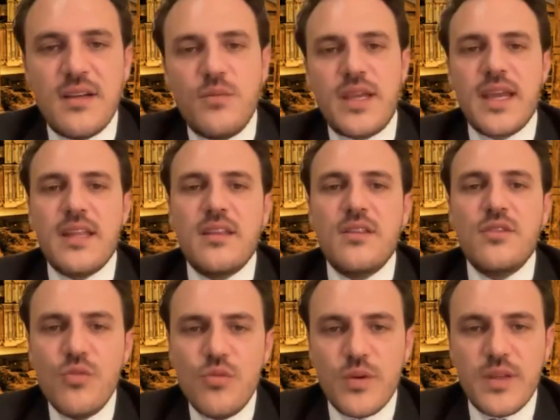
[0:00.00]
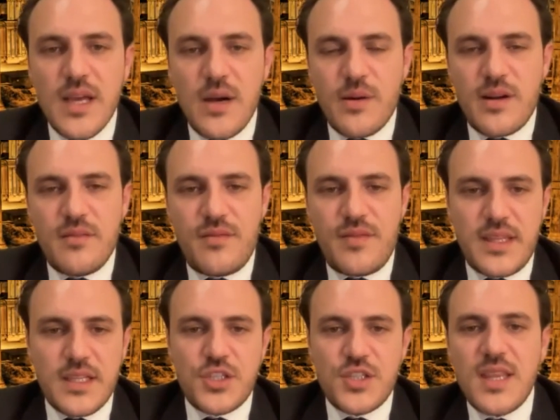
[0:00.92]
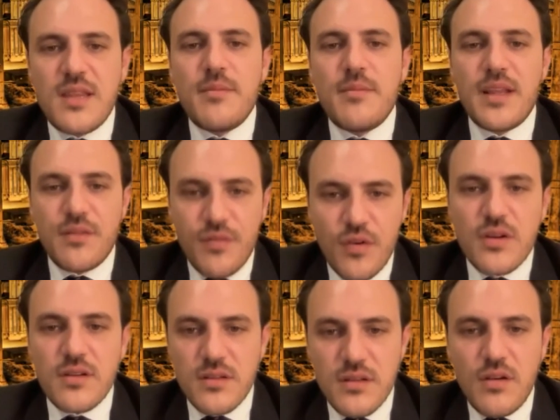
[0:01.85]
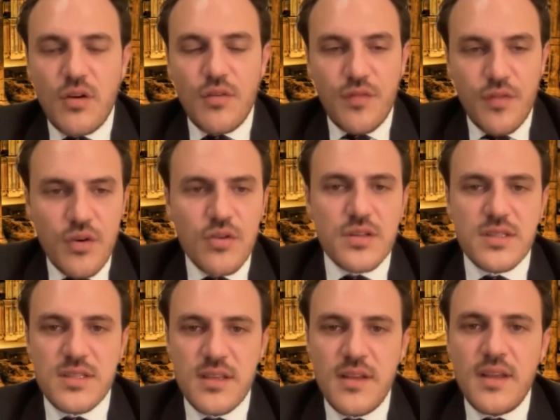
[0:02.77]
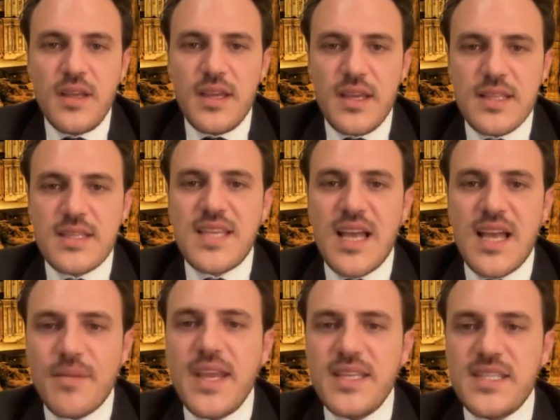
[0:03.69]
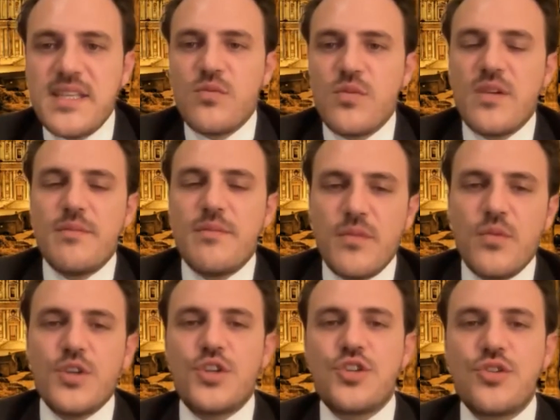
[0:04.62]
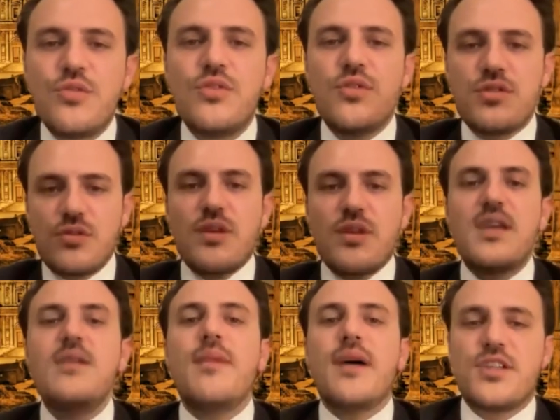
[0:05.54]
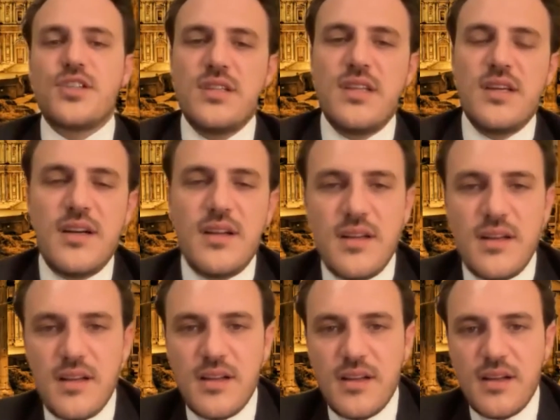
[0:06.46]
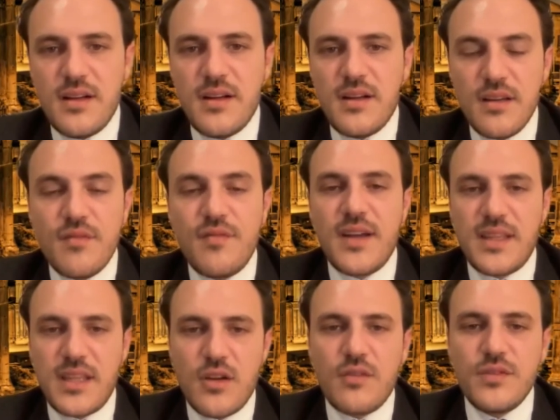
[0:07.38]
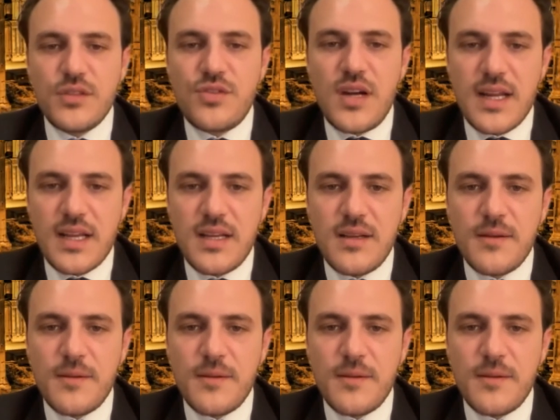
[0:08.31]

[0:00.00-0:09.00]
we can do with our lymphatic channel. But for uh, of course, in some cases we we should also image the uh, lymphatic of the trunk.